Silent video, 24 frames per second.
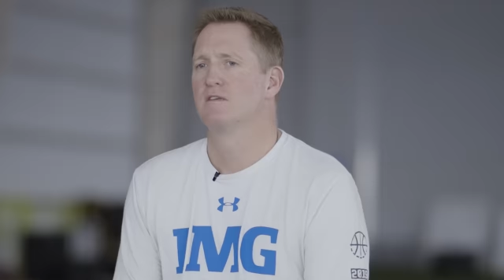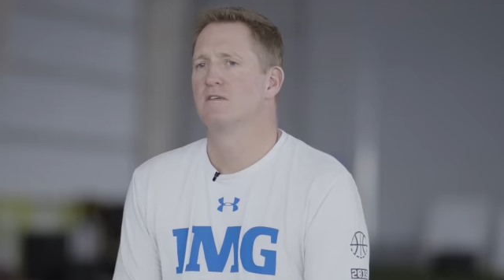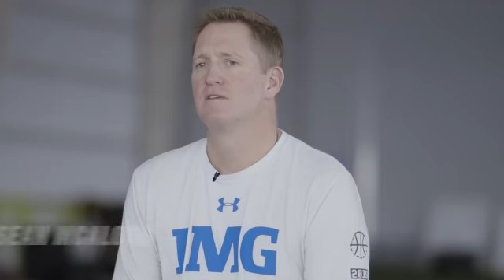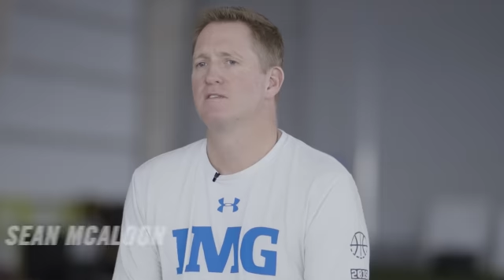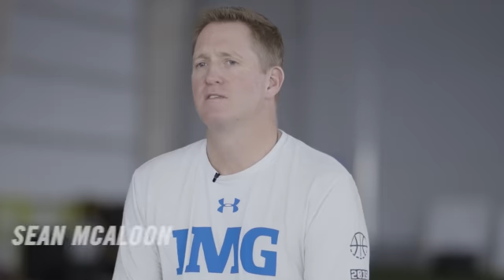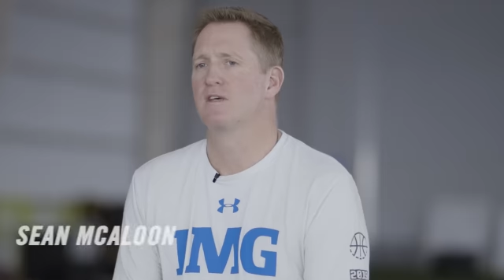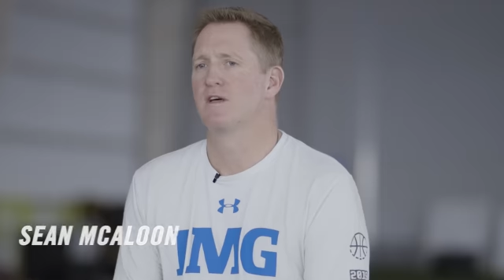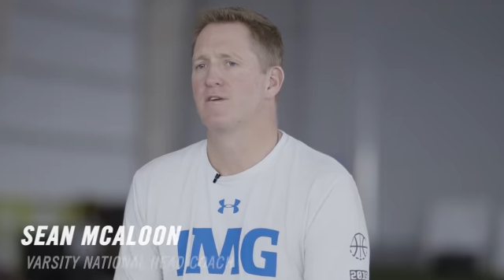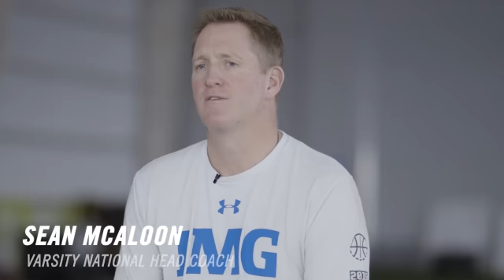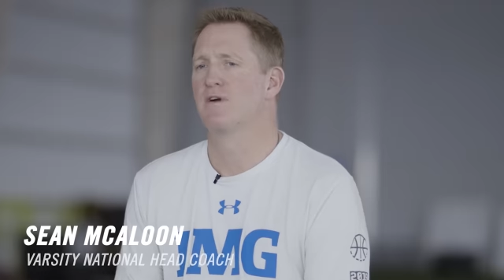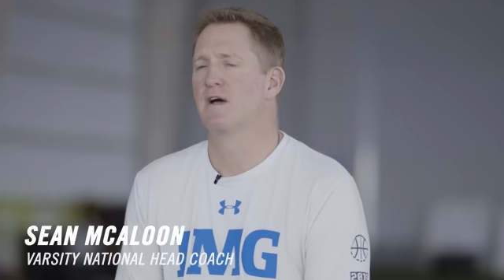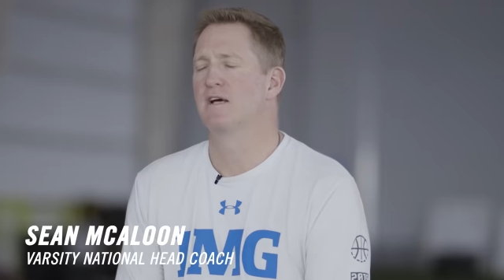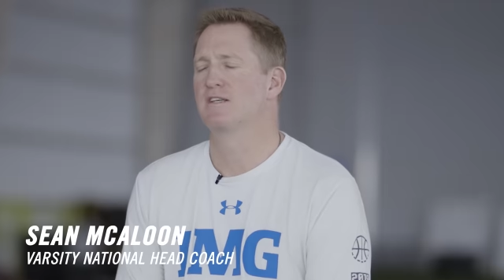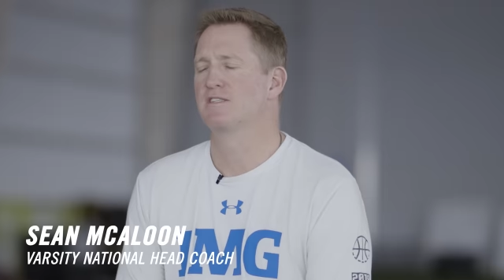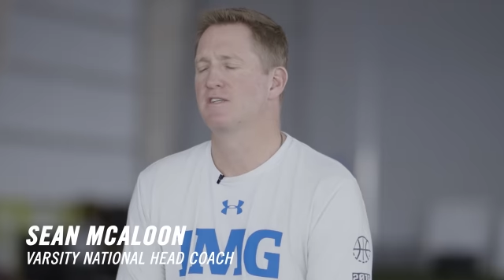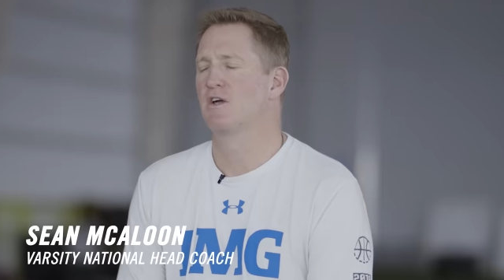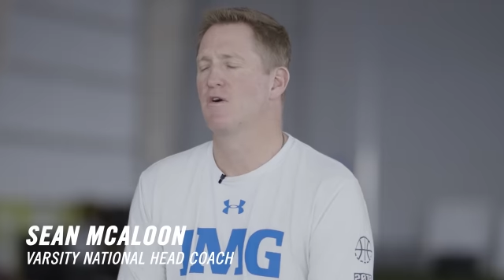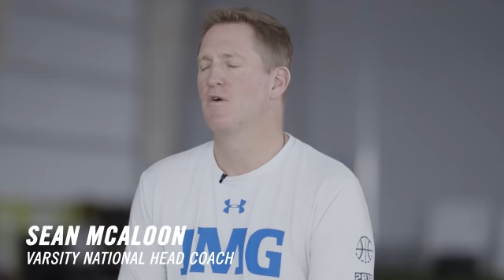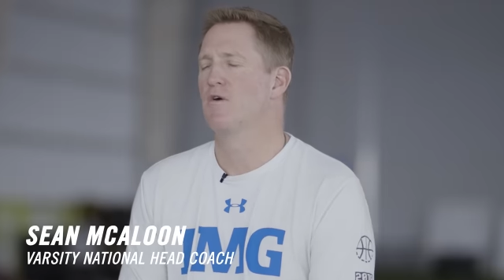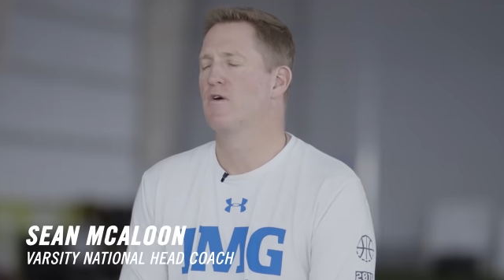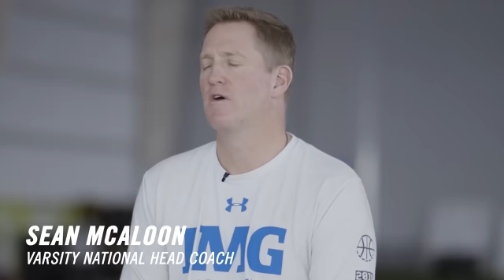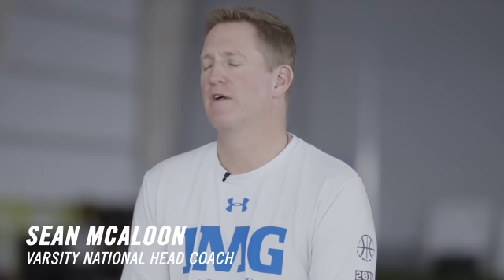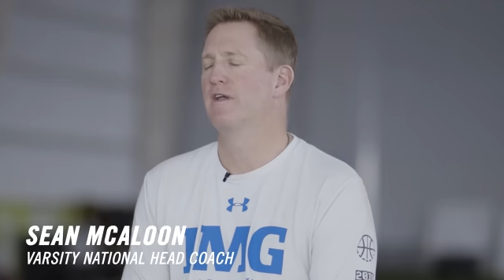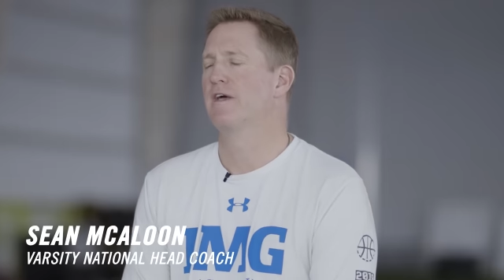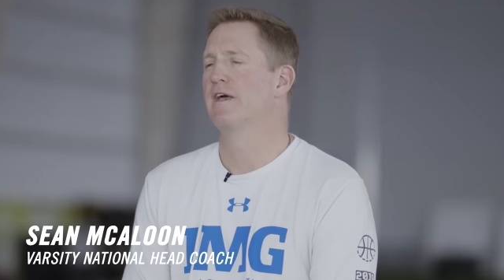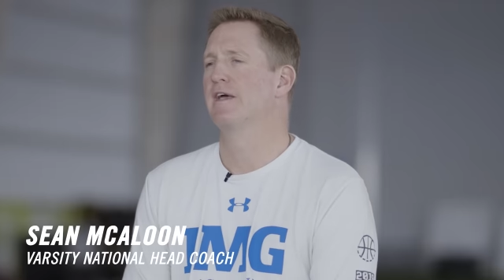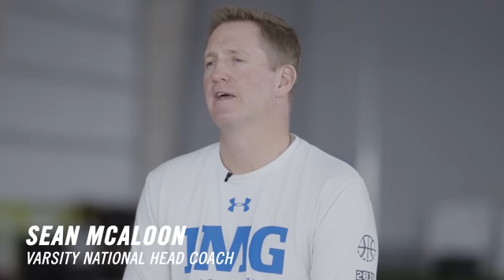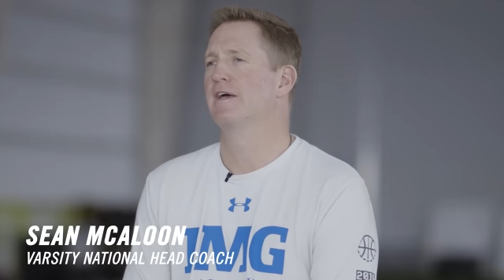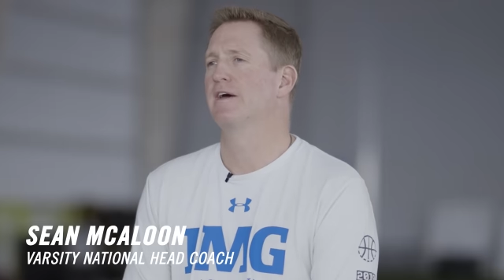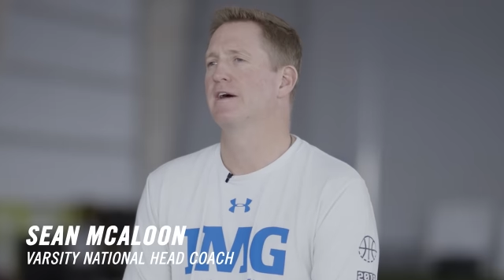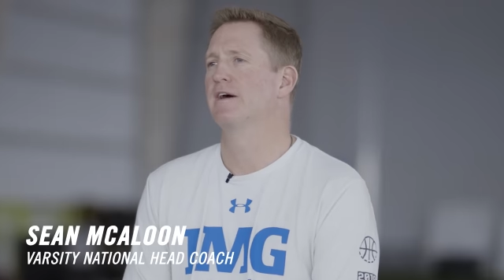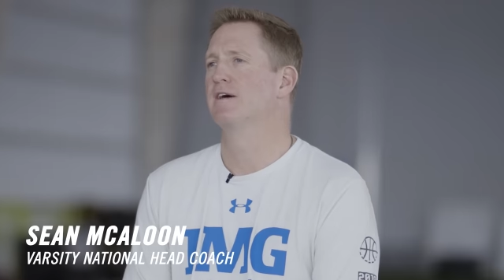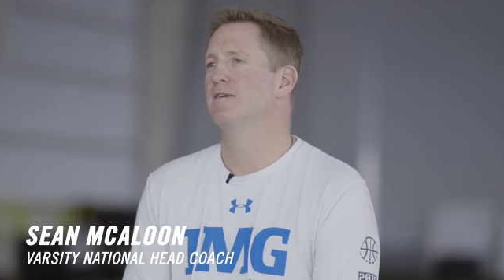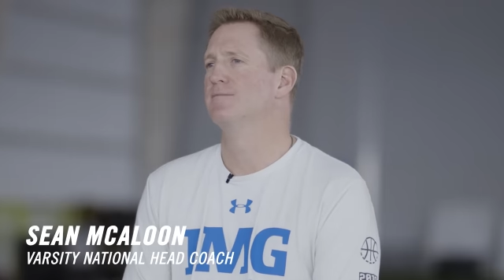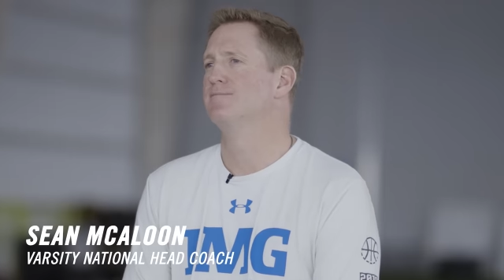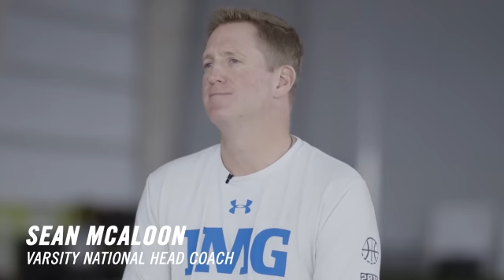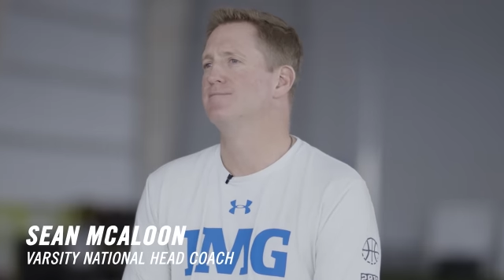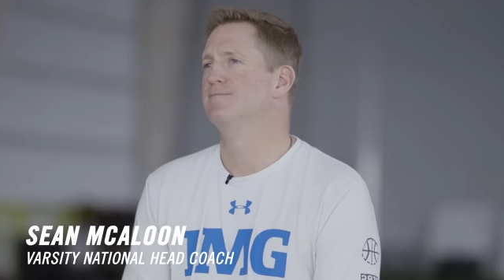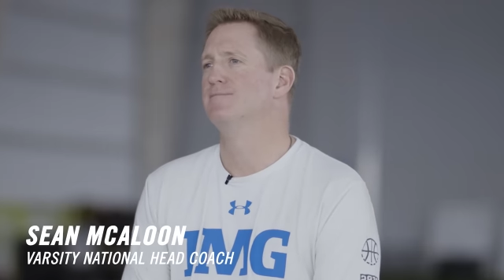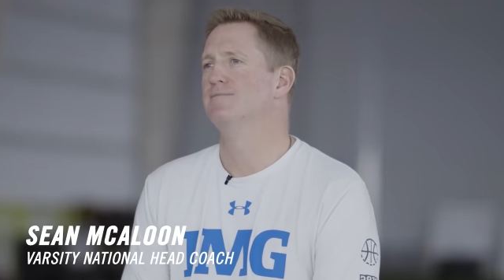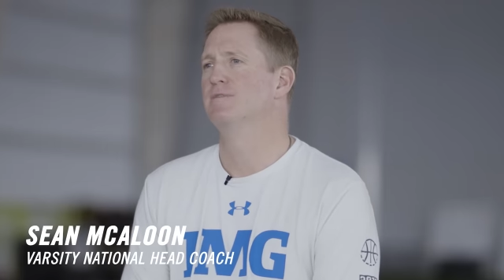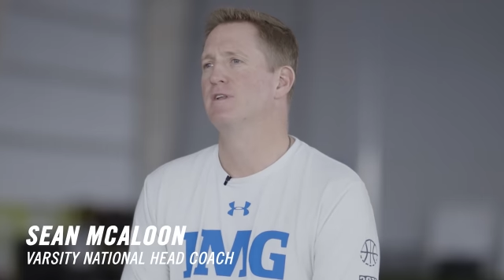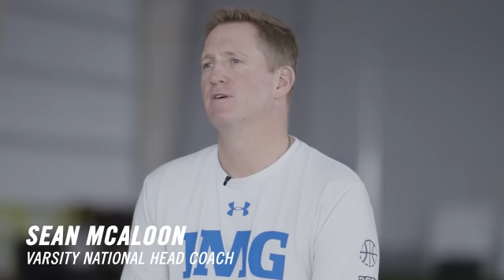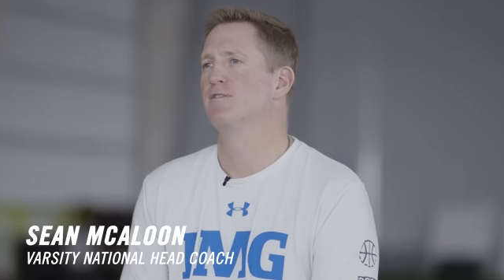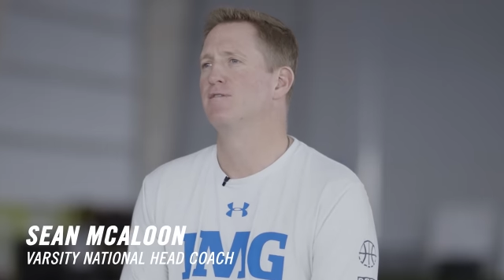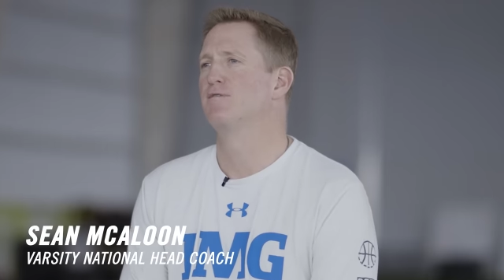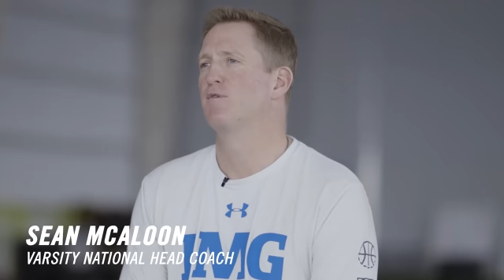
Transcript: Sunrise go on a uh, you know